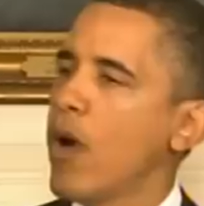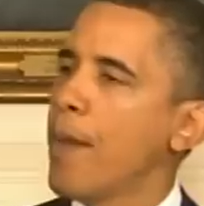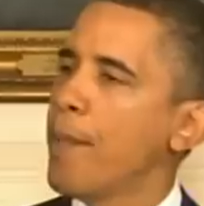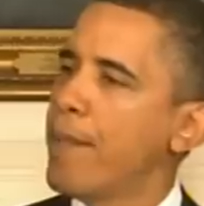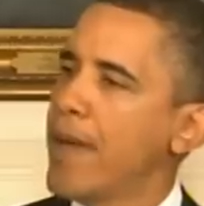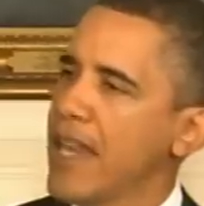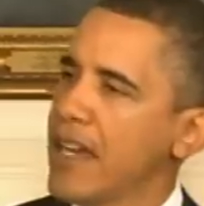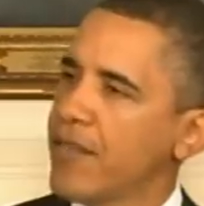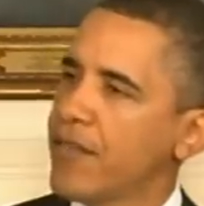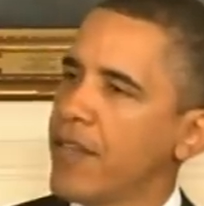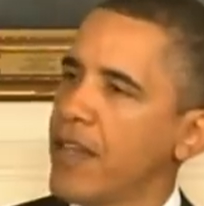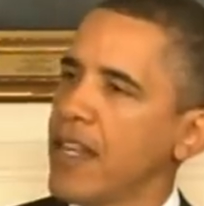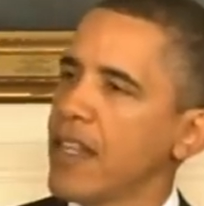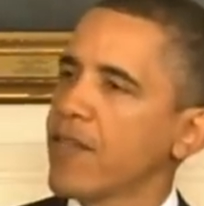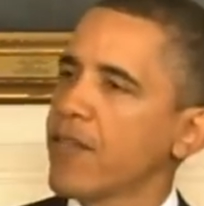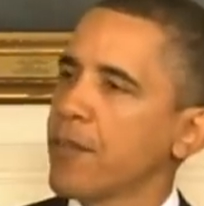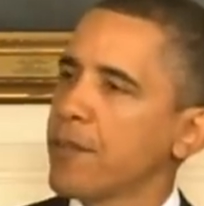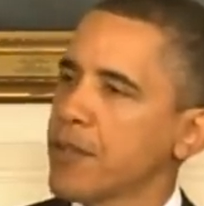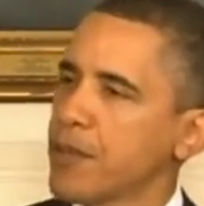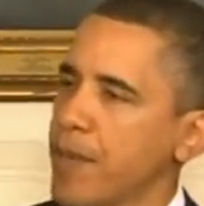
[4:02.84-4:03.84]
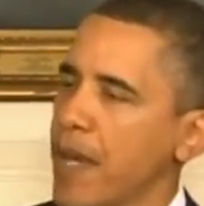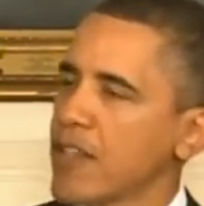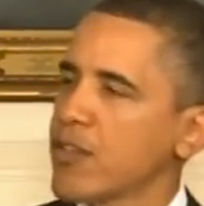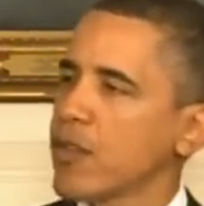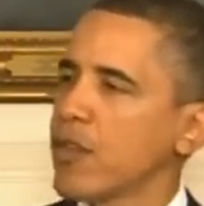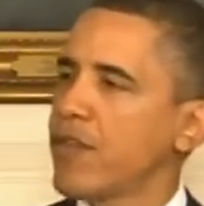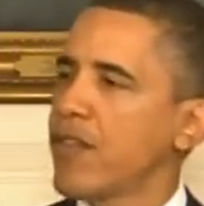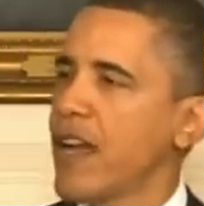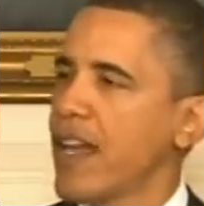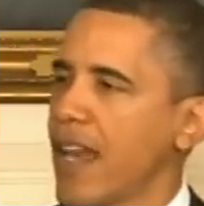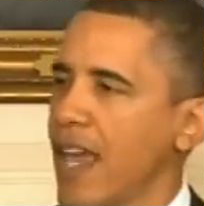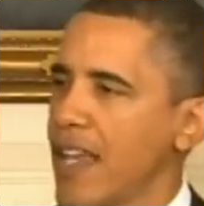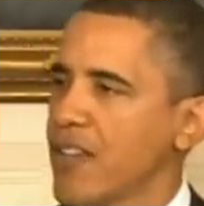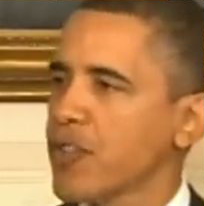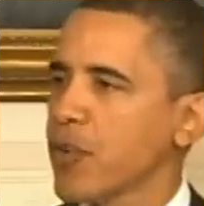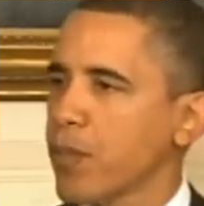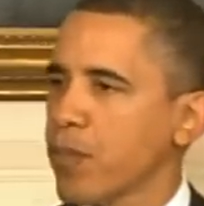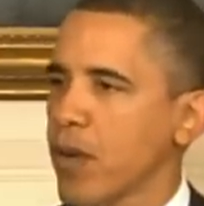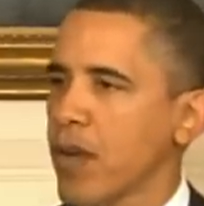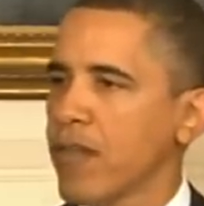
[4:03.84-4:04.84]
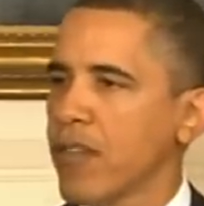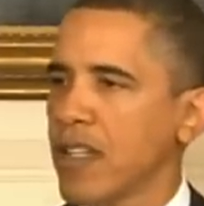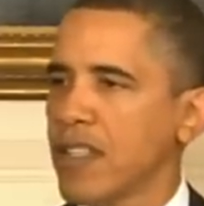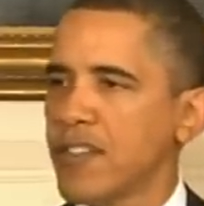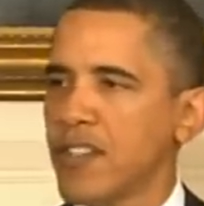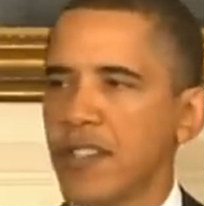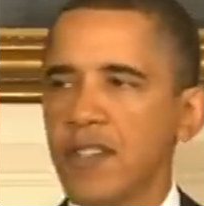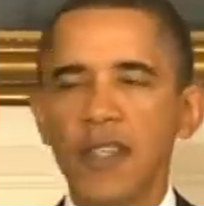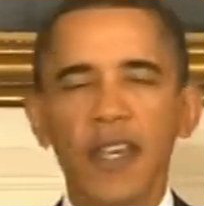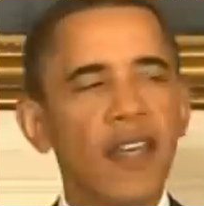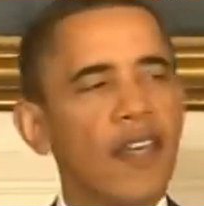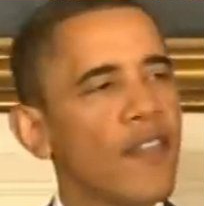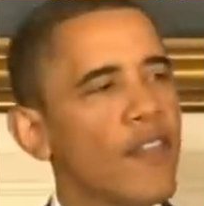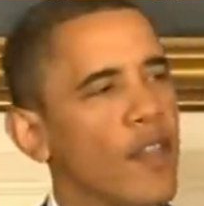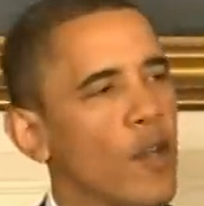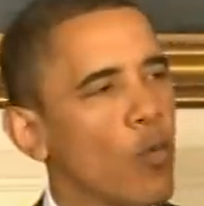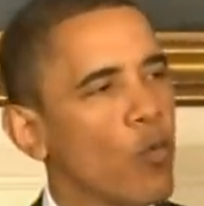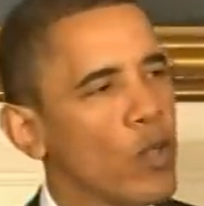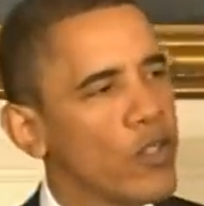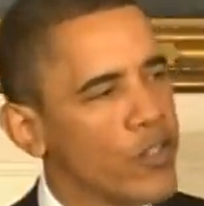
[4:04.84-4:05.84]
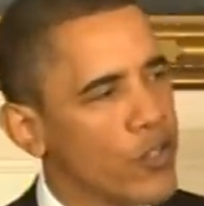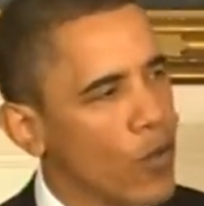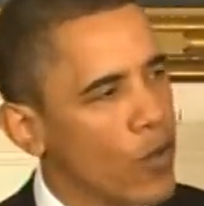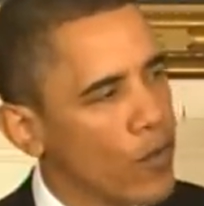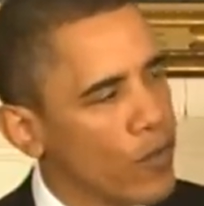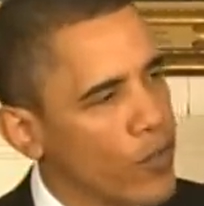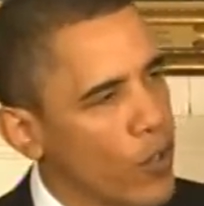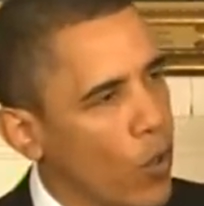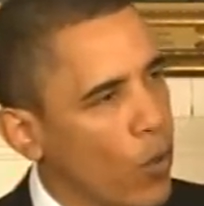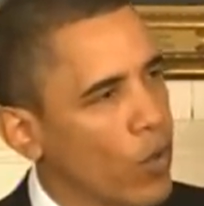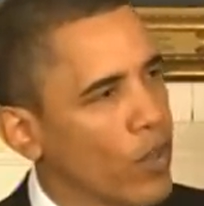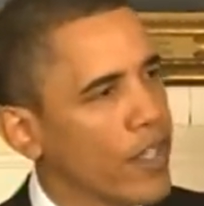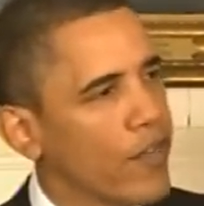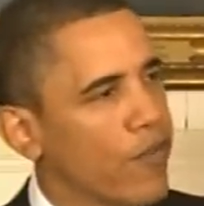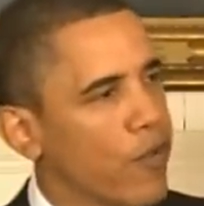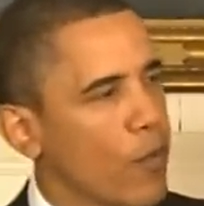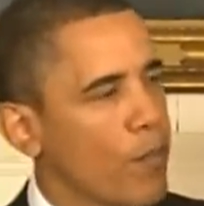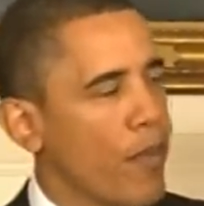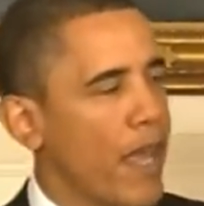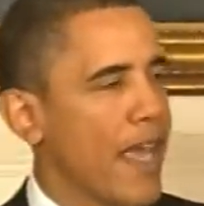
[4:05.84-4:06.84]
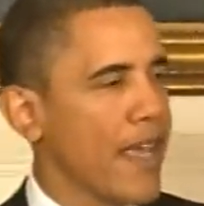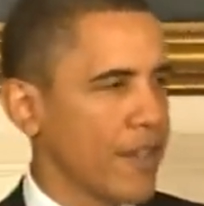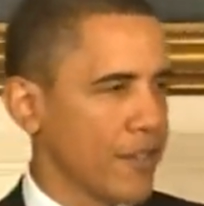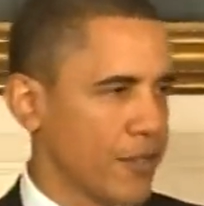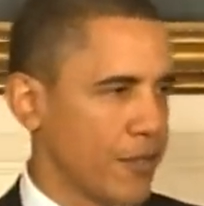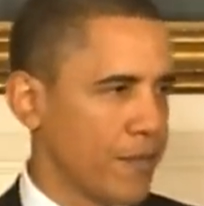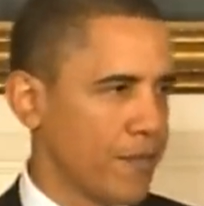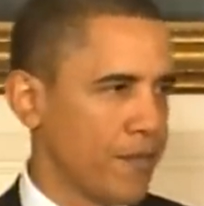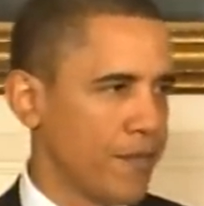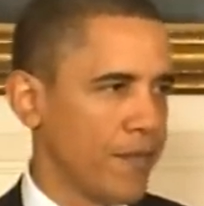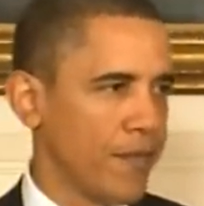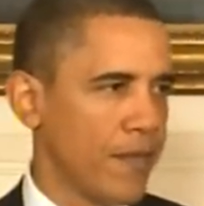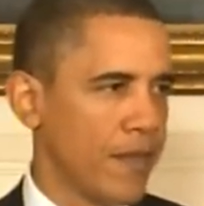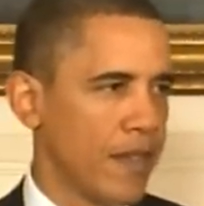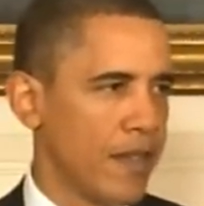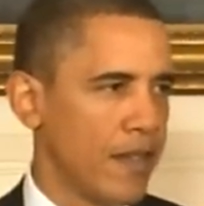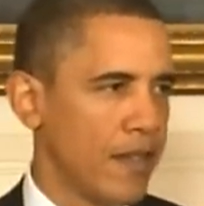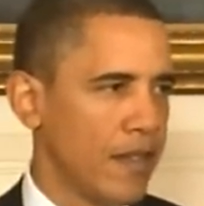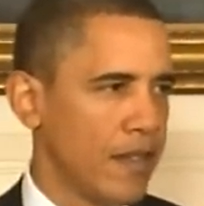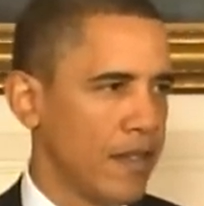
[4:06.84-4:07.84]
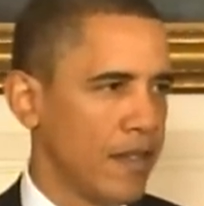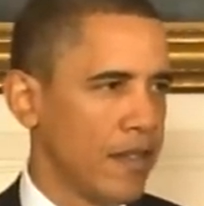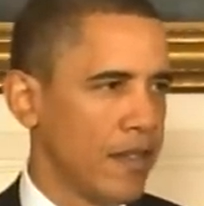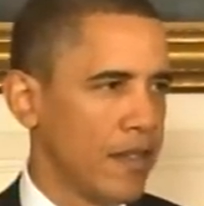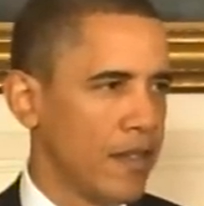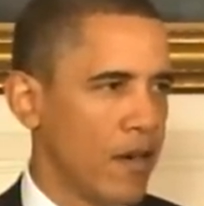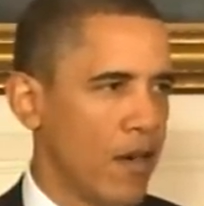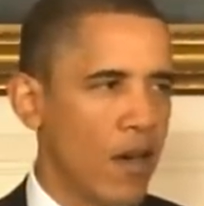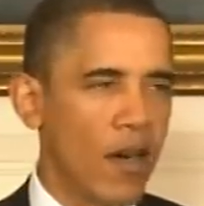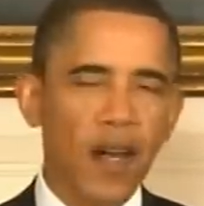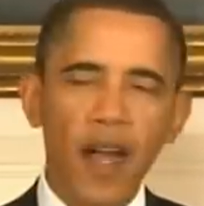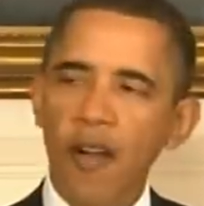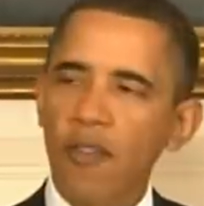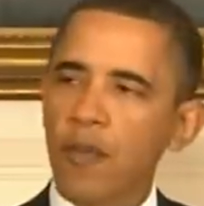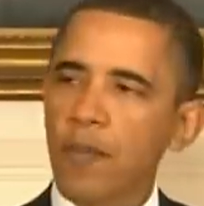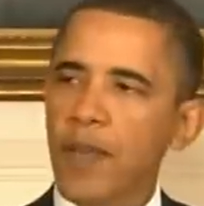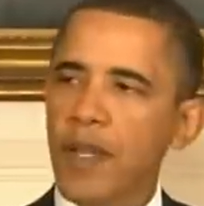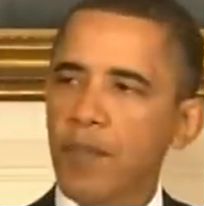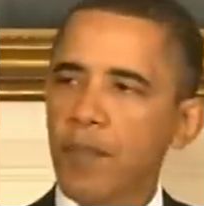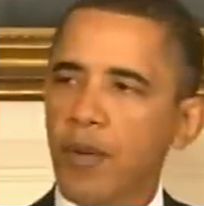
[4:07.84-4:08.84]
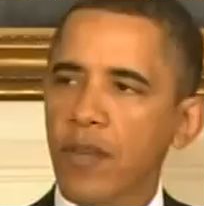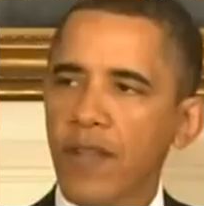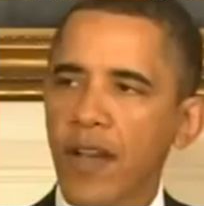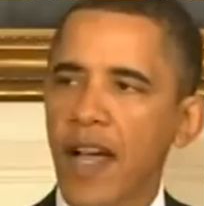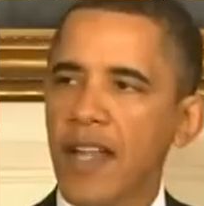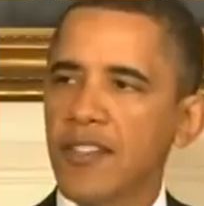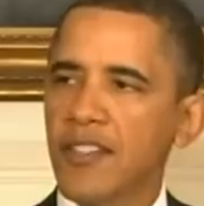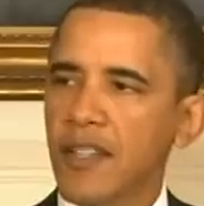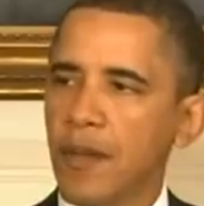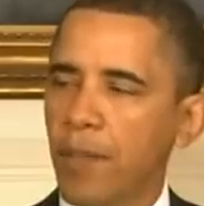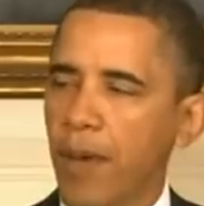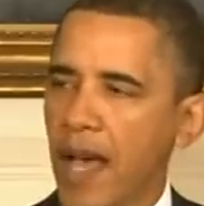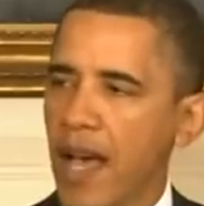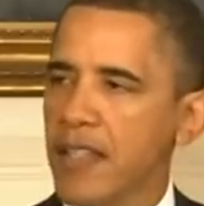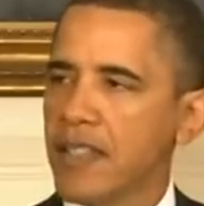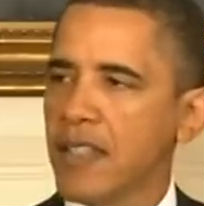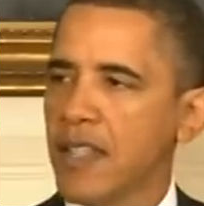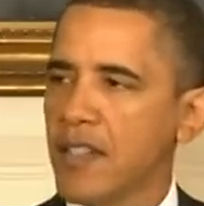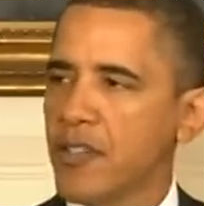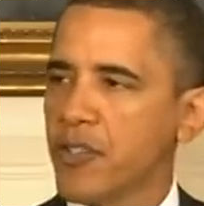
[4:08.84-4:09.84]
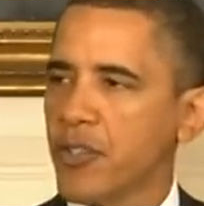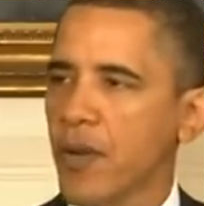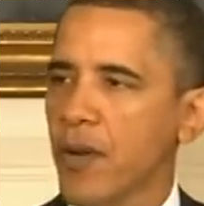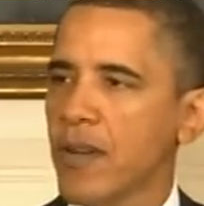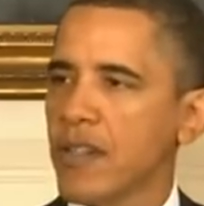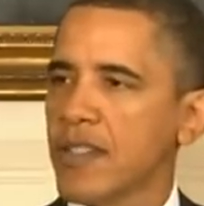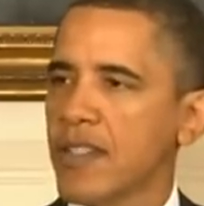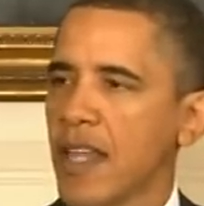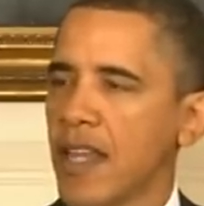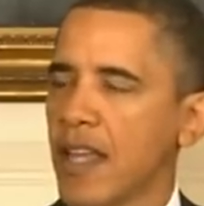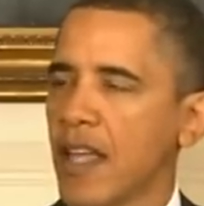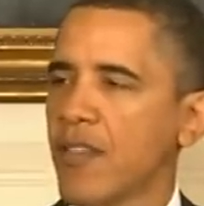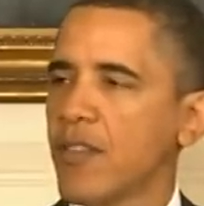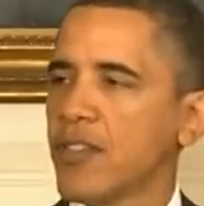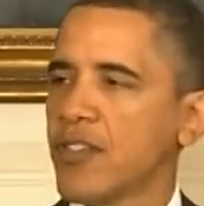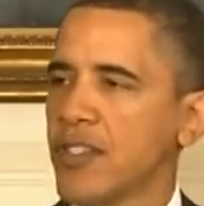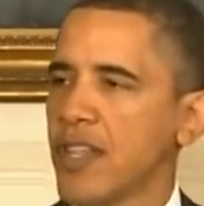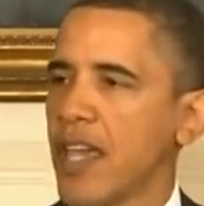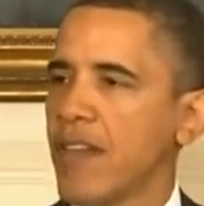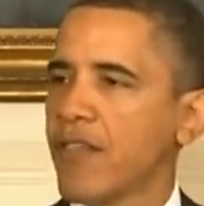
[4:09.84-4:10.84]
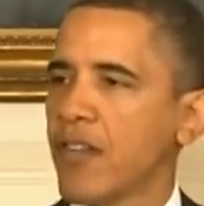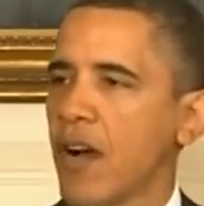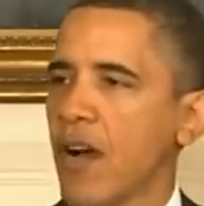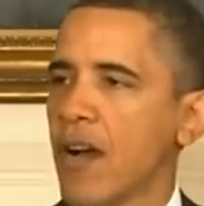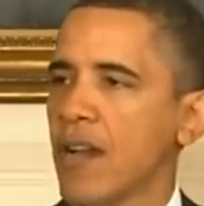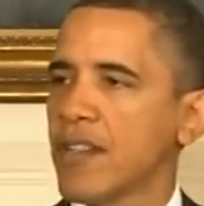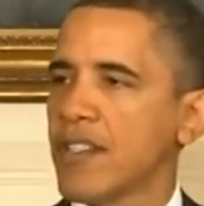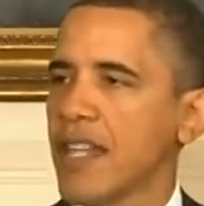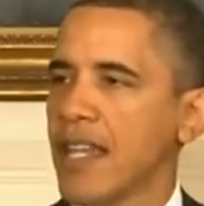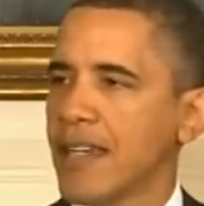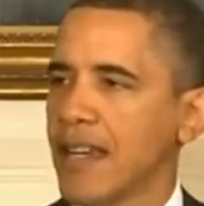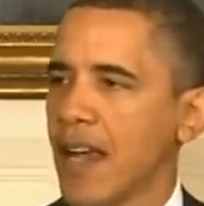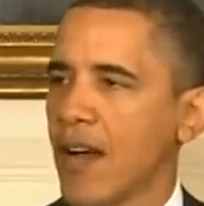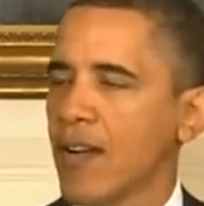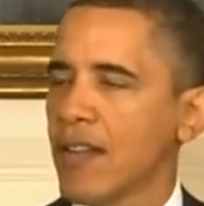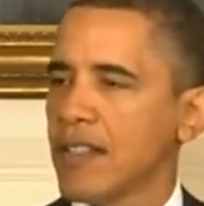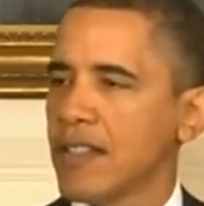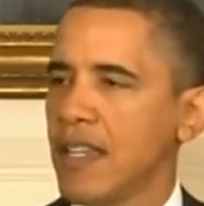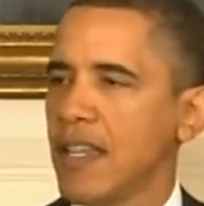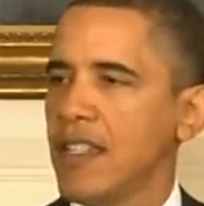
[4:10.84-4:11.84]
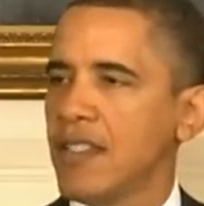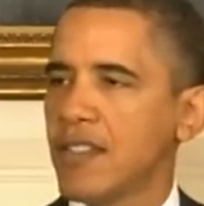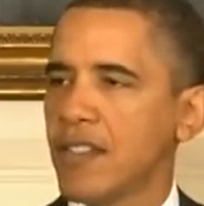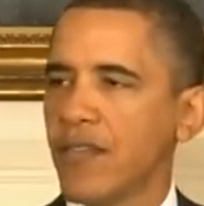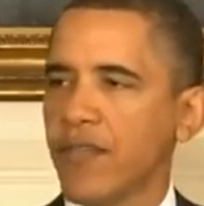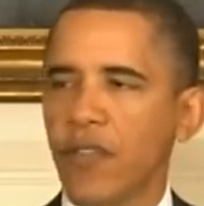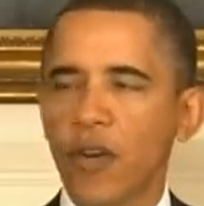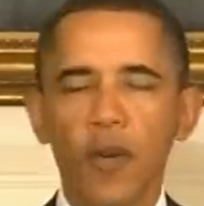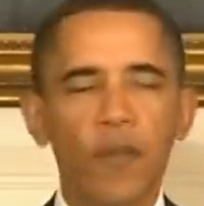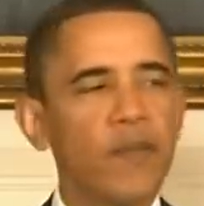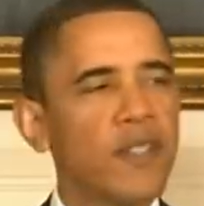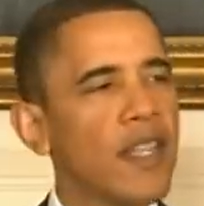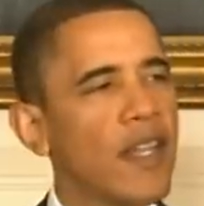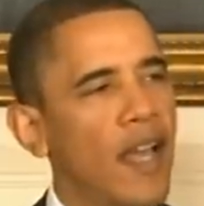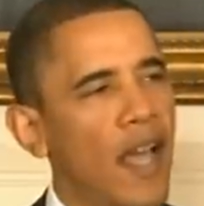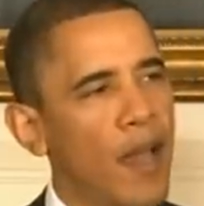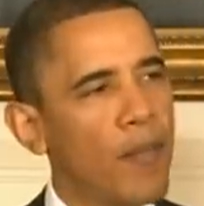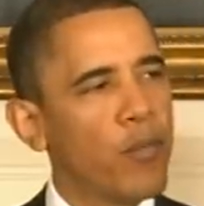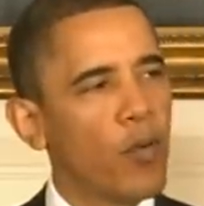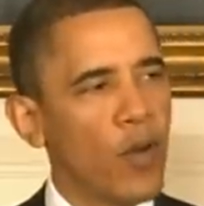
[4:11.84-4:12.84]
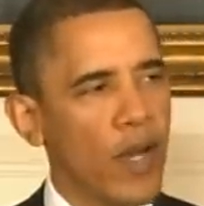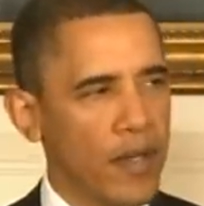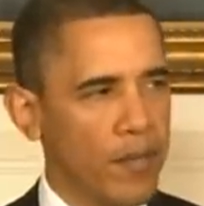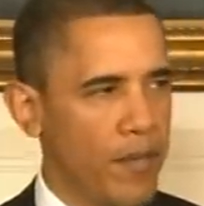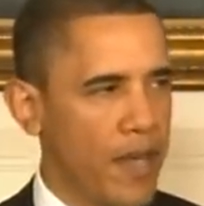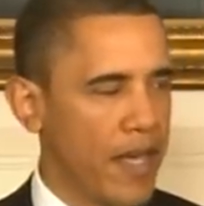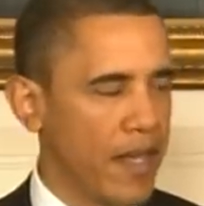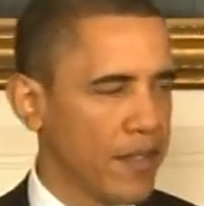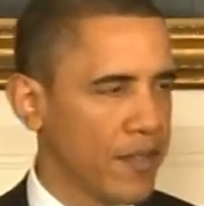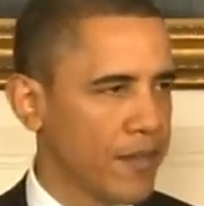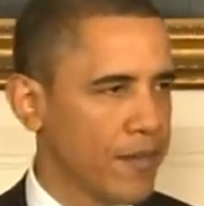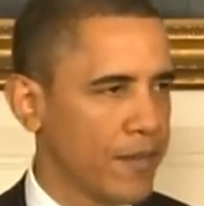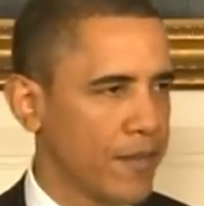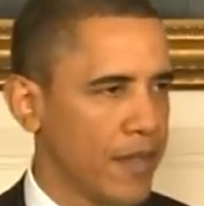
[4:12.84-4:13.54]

benefiting from special financial privileges that are reserved only for banks. Our government provides deposit insurance and other safeguards and guarantees to firms that operate banks.